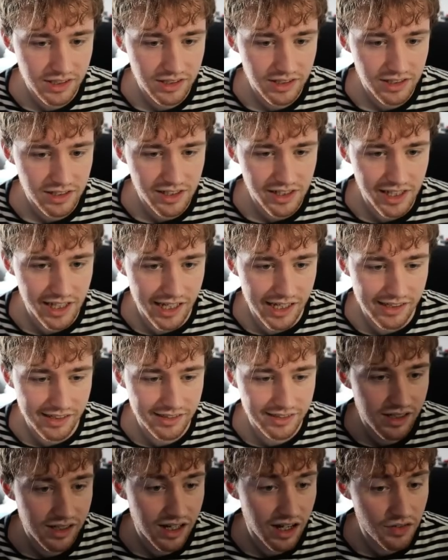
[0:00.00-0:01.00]
Look at that.
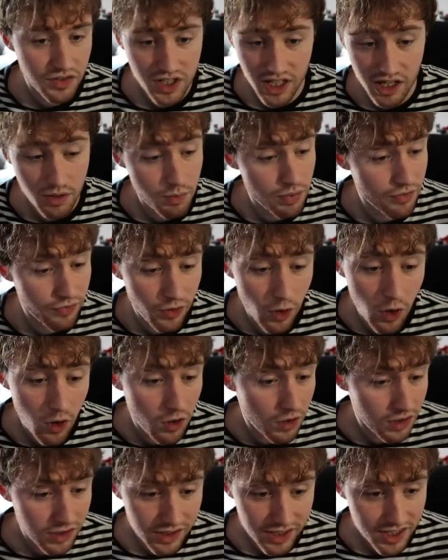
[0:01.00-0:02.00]
I've said it
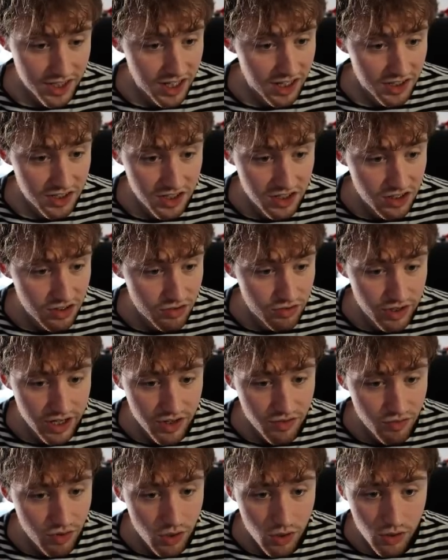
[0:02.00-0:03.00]
before. Assassin's Creed
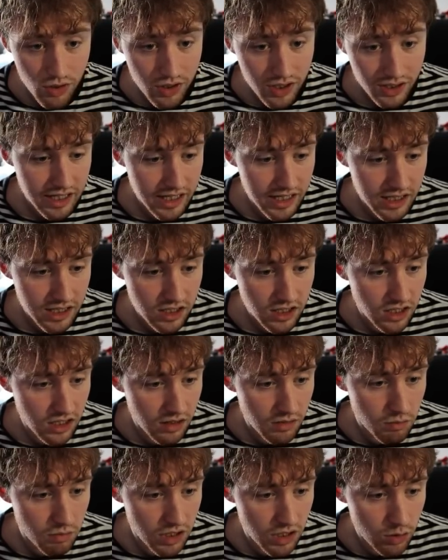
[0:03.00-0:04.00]
Rogue. It's
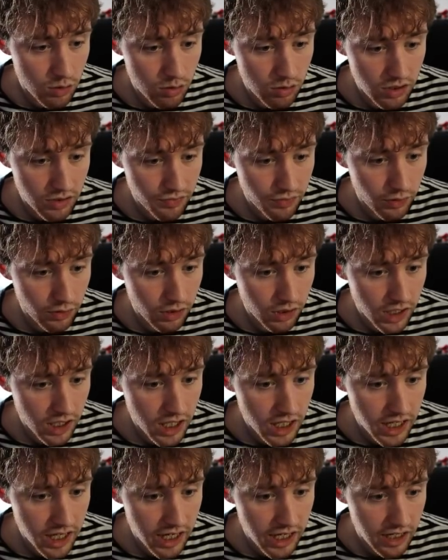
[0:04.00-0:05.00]
a beautiful
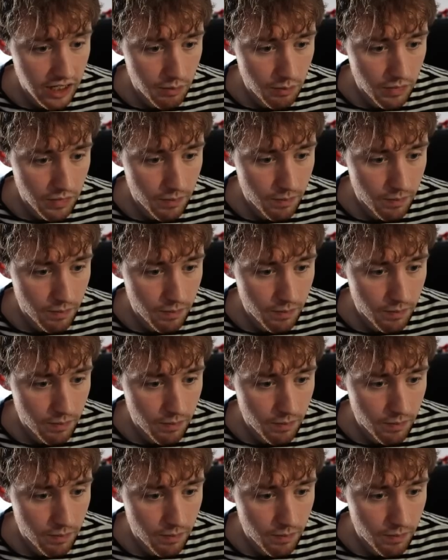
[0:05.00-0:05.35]
looking game.